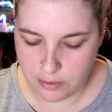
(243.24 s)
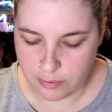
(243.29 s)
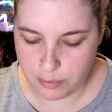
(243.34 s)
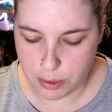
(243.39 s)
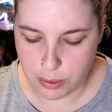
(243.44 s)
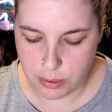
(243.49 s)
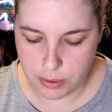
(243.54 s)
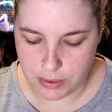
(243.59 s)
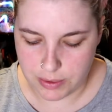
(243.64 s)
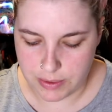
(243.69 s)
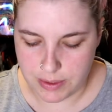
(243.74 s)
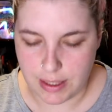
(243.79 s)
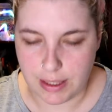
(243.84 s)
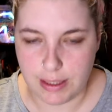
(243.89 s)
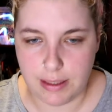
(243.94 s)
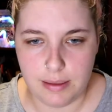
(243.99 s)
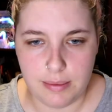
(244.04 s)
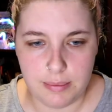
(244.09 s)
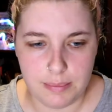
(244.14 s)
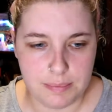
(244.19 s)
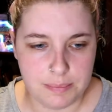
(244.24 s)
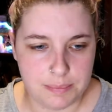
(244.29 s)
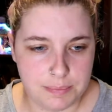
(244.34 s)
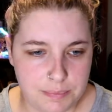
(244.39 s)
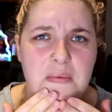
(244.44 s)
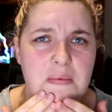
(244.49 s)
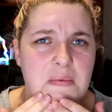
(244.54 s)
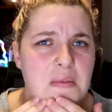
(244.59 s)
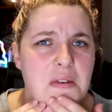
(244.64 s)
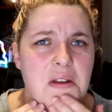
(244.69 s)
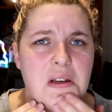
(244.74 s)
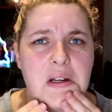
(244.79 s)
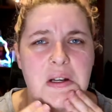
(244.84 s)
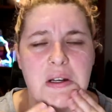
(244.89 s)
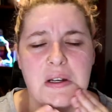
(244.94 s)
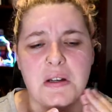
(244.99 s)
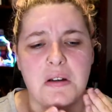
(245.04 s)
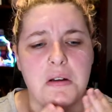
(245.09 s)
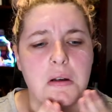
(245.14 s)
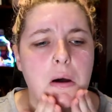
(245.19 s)
have pores, hey? I
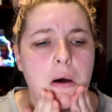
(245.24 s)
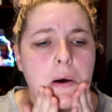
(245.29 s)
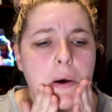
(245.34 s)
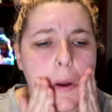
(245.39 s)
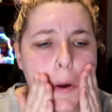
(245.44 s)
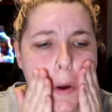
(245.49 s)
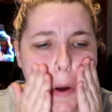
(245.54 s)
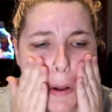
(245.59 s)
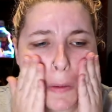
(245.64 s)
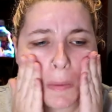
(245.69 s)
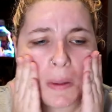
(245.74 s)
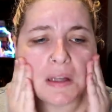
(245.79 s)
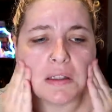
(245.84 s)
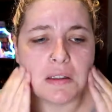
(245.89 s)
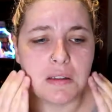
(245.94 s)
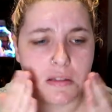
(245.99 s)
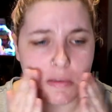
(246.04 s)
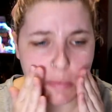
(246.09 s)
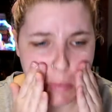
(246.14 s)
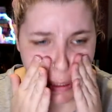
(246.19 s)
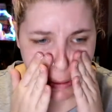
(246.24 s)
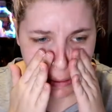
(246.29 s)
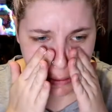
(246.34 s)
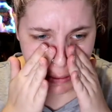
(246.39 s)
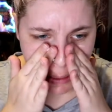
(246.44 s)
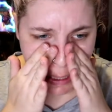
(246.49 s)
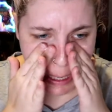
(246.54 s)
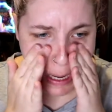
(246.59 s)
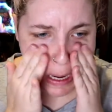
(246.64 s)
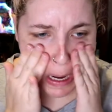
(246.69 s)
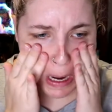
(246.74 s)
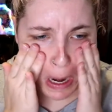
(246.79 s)
do not like the smell of that.